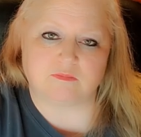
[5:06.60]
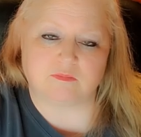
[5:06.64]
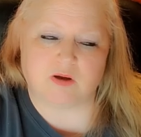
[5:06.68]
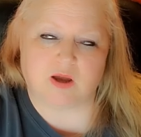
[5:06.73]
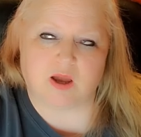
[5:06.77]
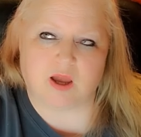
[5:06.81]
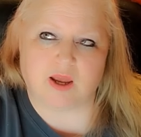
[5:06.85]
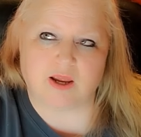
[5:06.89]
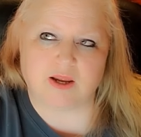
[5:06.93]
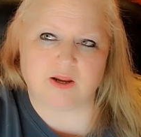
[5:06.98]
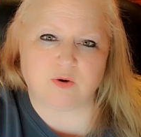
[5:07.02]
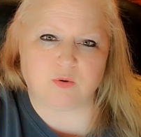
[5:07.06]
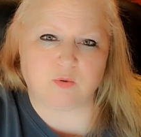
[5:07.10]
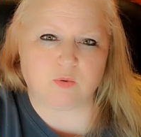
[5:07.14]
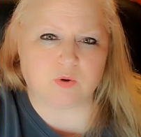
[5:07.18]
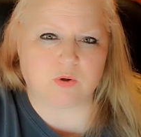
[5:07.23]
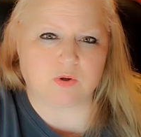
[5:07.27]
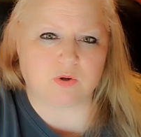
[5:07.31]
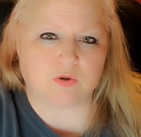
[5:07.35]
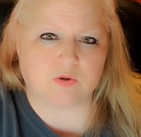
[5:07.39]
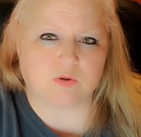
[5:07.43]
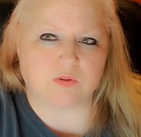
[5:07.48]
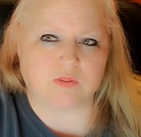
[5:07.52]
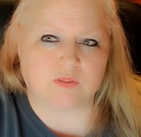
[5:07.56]
I
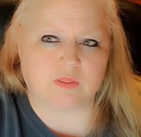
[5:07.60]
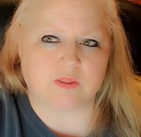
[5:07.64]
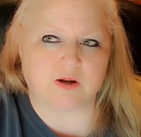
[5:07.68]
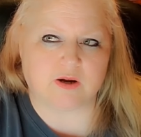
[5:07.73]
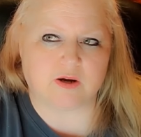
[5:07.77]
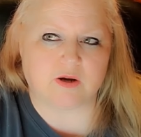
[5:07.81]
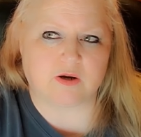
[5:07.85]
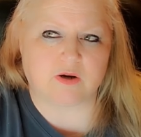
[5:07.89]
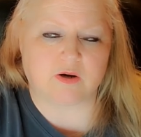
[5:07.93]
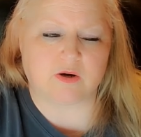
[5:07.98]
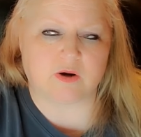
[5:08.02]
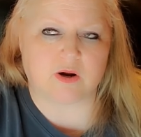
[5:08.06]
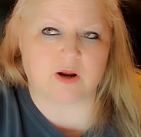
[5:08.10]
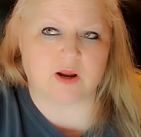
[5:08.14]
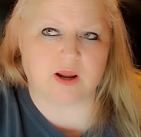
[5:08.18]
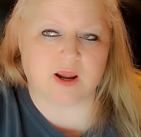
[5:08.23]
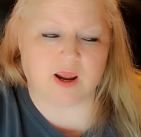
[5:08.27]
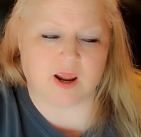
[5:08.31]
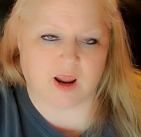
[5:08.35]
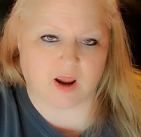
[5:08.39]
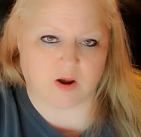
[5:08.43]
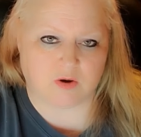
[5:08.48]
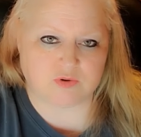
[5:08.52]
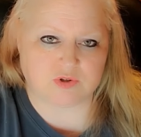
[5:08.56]
ordered their
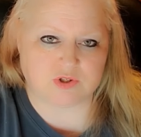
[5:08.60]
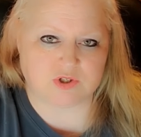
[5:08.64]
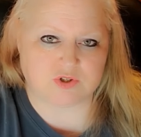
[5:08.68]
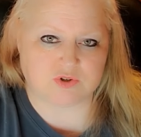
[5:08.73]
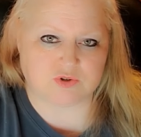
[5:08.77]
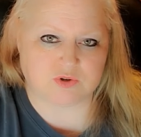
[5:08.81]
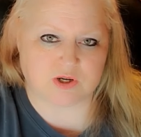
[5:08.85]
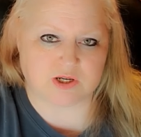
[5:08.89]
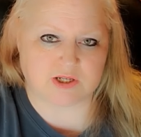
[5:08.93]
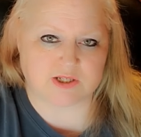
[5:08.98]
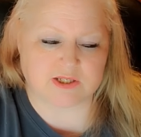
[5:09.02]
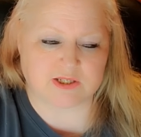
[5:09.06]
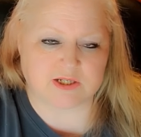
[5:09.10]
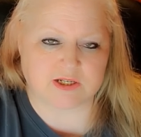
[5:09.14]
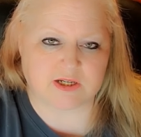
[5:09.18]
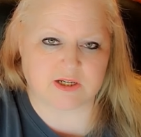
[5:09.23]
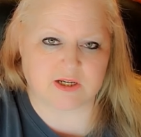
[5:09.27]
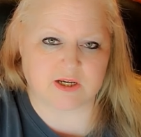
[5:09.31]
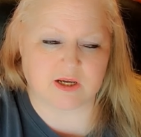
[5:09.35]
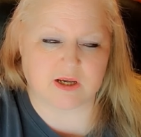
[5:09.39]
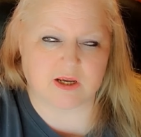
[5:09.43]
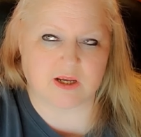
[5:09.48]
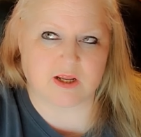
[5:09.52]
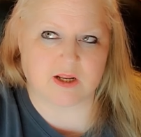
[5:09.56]
house
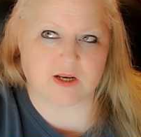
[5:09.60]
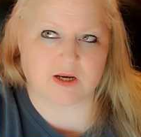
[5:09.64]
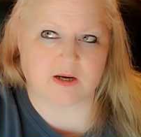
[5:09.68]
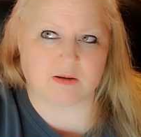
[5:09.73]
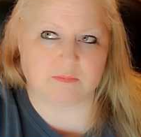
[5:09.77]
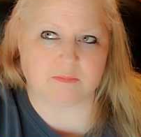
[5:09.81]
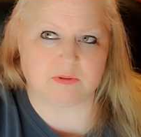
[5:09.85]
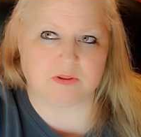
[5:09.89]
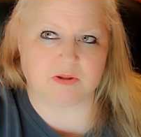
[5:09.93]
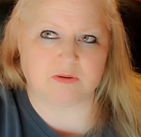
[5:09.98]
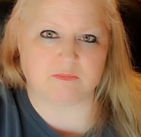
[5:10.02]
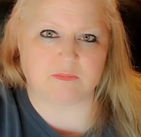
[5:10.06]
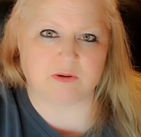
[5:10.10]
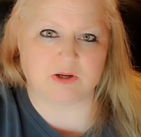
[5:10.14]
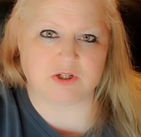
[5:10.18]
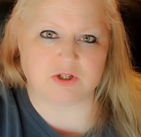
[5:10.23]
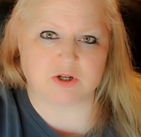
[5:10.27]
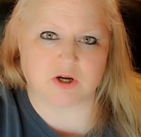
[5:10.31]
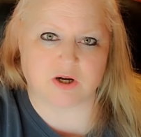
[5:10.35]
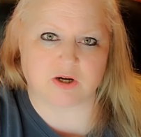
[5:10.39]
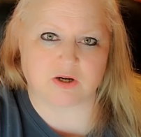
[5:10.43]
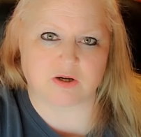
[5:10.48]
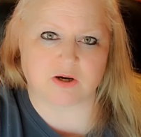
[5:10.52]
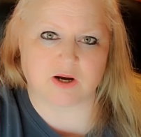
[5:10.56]
dressing, and I believe my
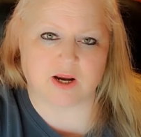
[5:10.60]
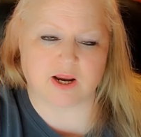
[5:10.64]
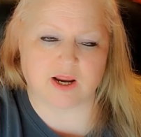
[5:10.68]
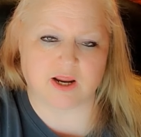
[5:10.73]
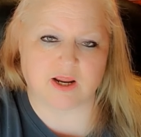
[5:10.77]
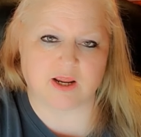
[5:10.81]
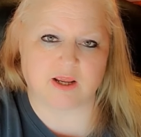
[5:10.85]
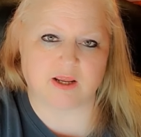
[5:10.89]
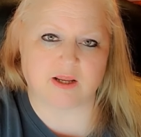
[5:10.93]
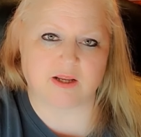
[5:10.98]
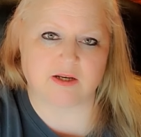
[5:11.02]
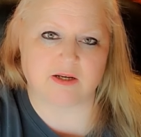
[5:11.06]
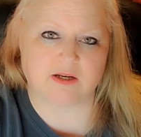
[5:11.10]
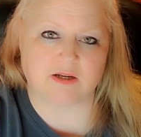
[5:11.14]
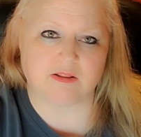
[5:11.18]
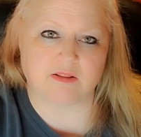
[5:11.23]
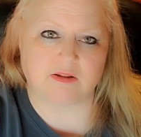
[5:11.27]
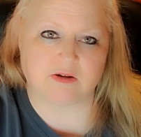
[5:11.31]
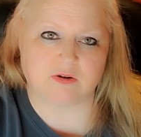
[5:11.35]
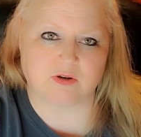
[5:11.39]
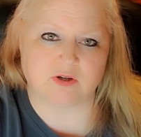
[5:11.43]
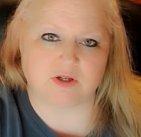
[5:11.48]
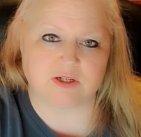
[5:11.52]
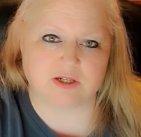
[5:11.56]
daughter had
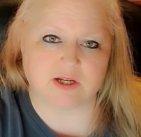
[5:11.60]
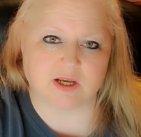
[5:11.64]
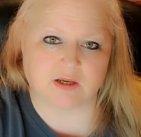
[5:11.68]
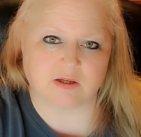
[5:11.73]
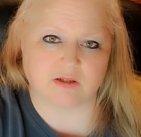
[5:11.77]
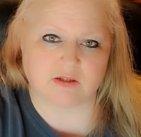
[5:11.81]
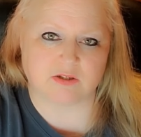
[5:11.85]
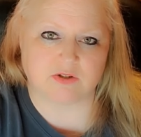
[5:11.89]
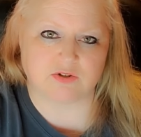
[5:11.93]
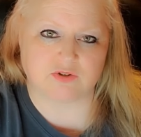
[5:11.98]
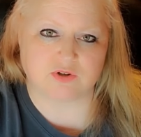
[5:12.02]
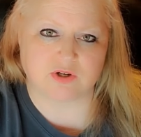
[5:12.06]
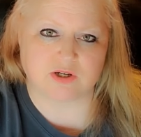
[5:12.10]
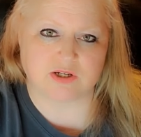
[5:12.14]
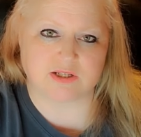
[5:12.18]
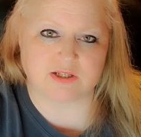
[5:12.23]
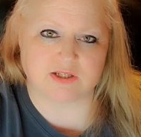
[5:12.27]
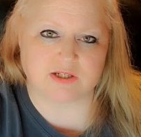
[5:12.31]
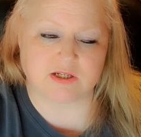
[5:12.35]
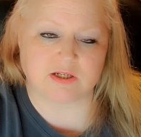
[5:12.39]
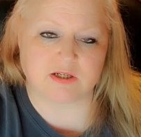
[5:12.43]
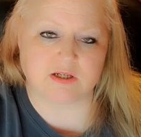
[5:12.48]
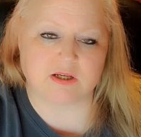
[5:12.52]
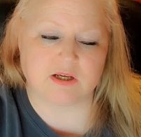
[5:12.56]
their Italian
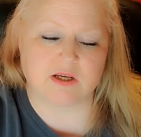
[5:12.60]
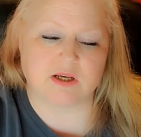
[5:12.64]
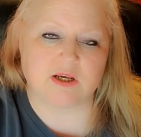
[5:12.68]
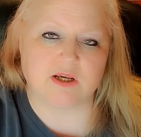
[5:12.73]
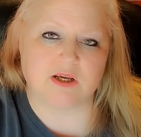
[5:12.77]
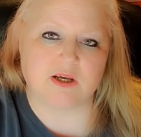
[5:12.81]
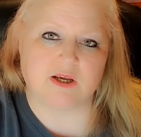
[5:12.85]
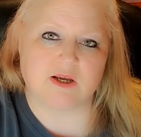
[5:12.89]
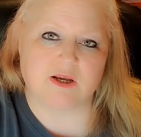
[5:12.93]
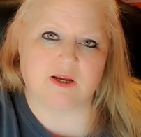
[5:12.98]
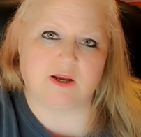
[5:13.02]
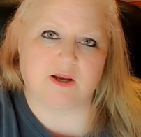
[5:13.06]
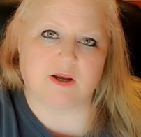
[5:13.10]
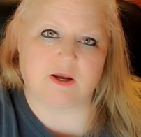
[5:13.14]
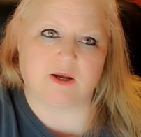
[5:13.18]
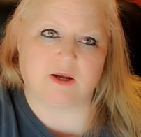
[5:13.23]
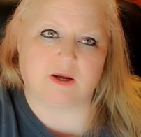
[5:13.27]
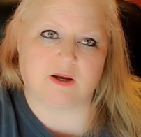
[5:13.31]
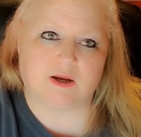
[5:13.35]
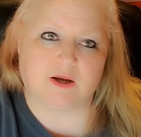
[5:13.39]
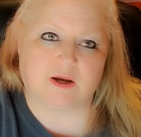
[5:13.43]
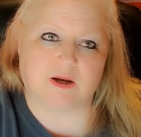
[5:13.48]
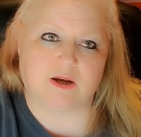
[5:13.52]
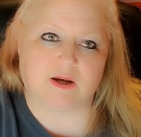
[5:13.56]
dressing.
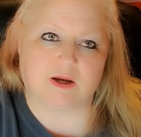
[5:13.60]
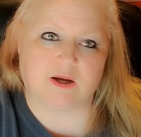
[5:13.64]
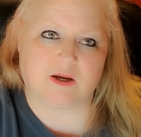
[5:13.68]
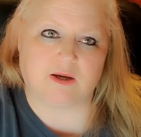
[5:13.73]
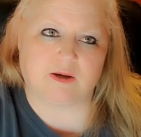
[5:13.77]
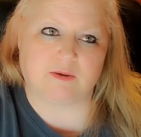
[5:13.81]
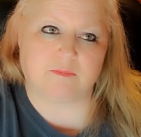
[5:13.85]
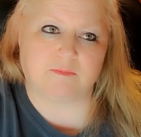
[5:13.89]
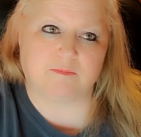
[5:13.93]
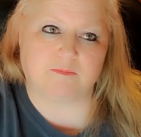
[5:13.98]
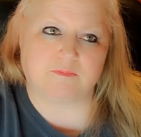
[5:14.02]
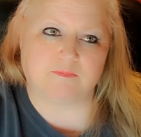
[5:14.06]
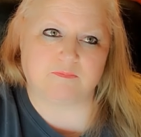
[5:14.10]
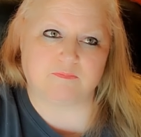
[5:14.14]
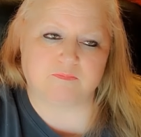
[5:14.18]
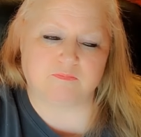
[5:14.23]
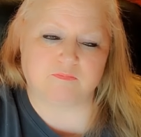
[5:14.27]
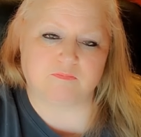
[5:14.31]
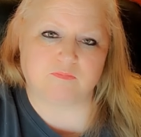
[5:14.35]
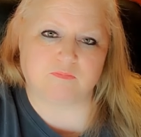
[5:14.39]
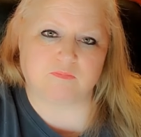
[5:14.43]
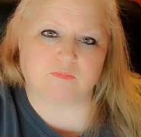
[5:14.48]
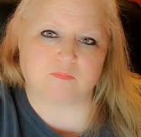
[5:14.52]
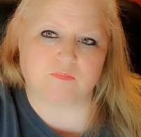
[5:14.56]

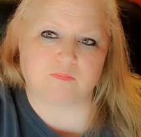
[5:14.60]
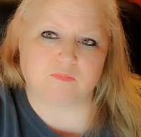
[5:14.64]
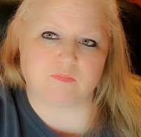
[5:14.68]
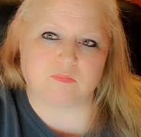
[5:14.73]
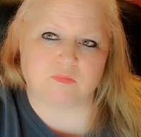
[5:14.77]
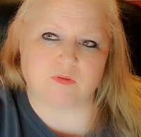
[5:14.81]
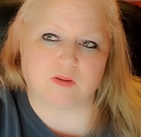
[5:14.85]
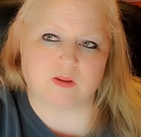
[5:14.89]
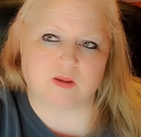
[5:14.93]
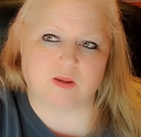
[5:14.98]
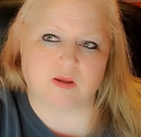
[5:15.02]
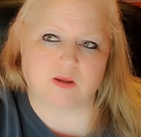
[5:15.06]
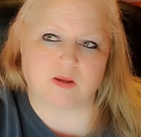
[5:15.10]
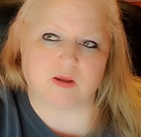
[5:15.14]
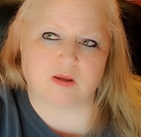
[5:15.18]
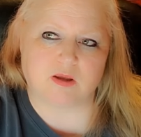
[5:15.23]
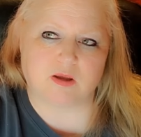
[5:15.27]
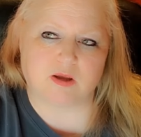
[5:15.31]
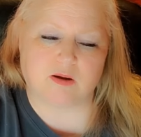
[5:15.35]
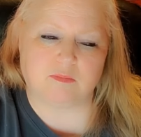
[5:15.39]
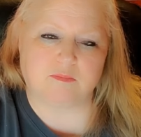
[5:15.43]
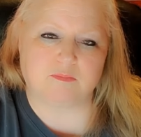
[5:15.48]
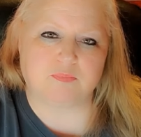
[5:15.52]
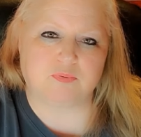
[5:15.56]

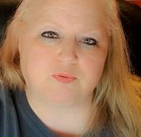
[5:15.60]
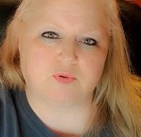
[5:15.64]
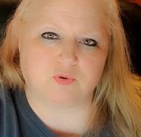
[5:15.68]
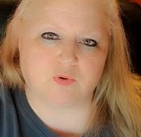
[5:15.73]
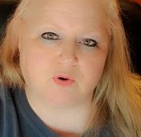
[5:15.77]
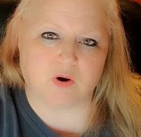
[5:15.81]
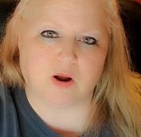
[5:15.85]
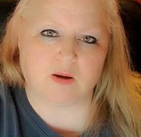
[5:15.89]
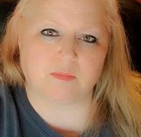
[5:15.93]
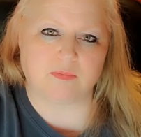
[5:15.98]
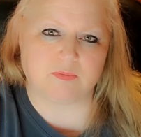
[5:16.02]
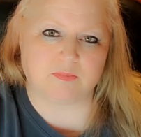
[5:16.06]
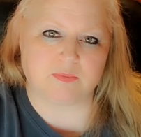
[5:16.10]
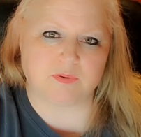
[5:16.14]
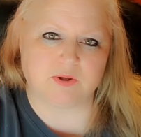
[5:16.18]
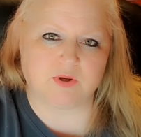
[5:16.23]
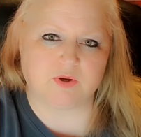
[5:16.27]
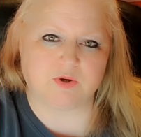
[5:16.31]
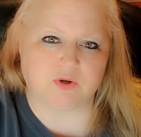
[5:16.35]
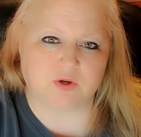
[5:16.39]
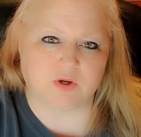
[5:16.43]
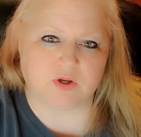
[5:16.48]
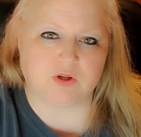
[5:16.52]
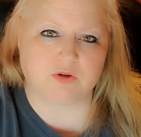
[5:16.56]
I probably
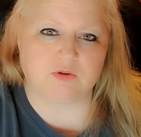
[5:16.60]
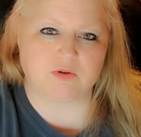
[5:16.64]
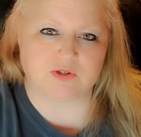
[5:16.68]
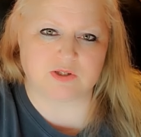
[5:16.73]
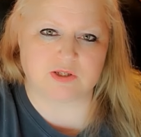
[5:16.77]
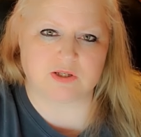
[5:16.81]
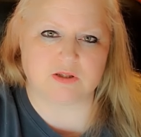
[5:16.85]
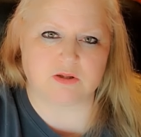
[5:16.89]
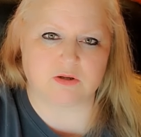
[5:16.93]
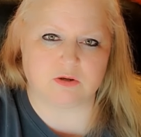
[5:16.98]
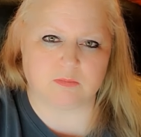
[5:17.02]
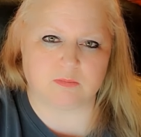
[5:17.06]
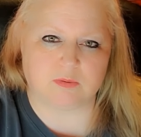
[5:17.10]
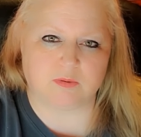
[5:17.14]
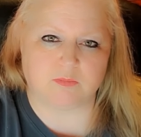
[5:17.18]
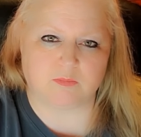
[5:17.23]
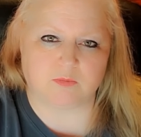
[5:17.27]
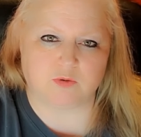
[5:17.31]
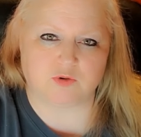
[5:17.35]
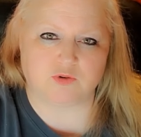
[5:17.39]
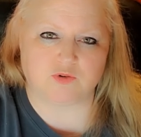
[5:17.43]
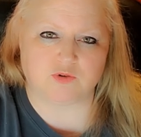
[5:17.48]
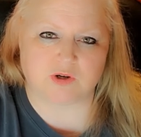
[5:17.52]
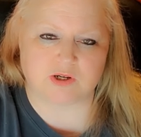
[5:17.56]
could have used a little bit
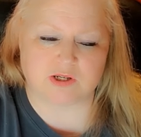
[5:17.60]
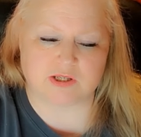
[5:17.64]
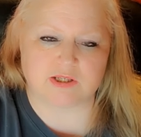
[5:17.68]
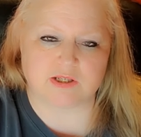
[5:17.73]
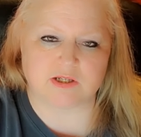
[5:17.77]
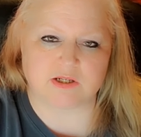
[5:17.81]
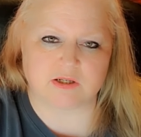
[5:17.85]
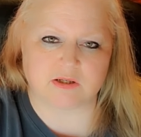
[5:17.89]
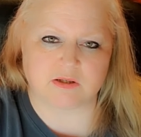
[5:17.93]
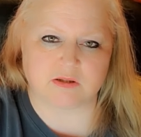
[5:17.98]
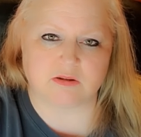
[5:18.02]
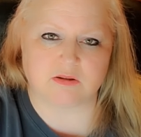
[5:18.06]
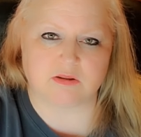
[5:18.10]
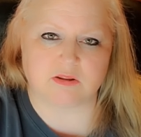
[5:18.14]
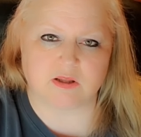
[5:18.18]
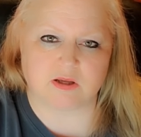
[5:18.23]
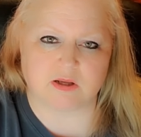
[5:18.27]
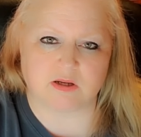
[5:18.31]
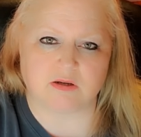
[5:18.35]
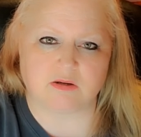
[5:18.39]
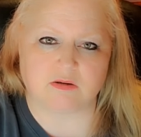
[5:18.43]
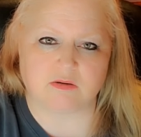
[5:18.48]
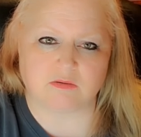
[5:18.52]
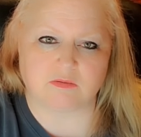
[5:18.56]
more dressing
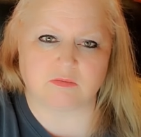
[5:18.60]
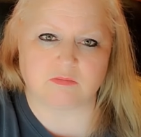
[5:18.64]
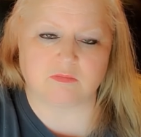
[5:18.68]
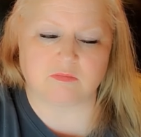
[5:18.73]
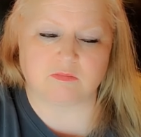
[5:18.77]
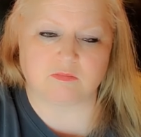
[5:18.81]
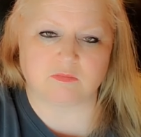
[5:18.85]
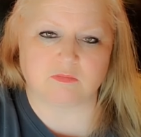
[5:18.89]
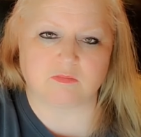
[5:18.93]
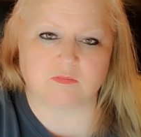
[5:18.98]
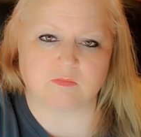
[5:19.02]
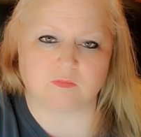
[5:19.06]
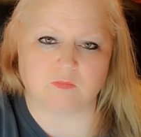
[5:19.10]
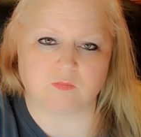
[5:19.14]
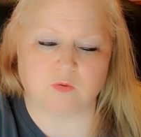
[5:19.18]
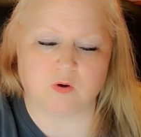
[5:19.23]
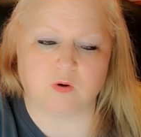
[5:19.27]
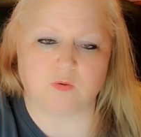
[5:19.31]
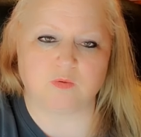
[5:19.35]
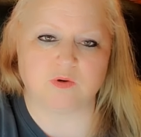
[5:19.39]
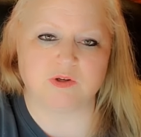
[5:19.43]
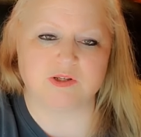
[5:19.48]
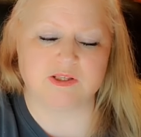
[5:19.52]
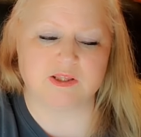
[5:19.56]
than
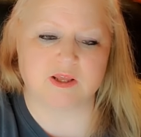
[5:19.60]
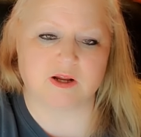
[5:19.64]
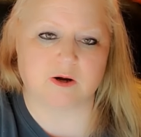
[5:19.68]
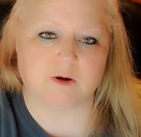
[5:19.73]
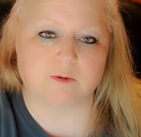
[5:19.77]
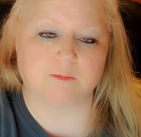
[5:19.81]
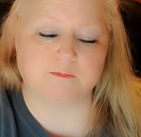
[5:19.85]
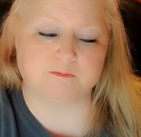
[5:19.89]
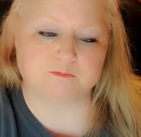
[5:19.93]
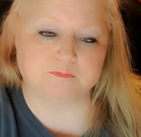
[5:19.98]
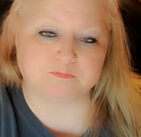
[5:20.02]
what was there.